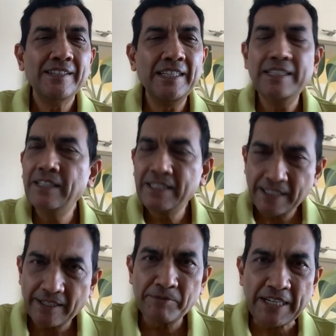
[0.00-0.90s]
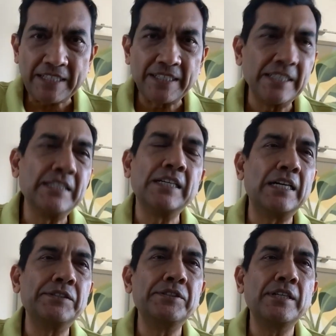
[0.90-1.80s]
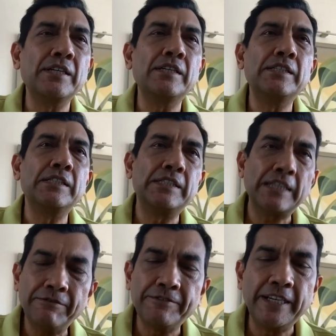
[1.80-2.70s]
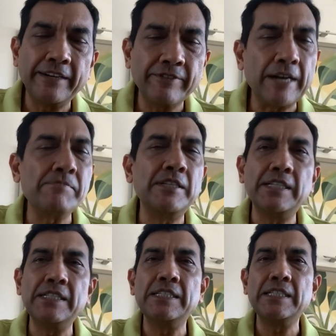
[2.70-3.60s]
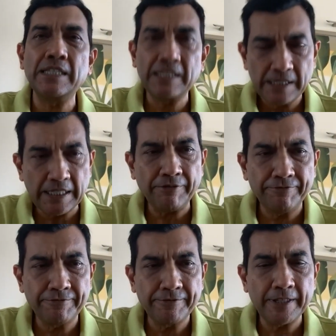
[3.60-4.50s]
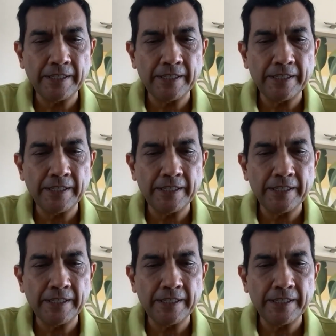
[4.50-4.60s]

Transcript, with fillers: the, the circumstances are tough. The environment is tough,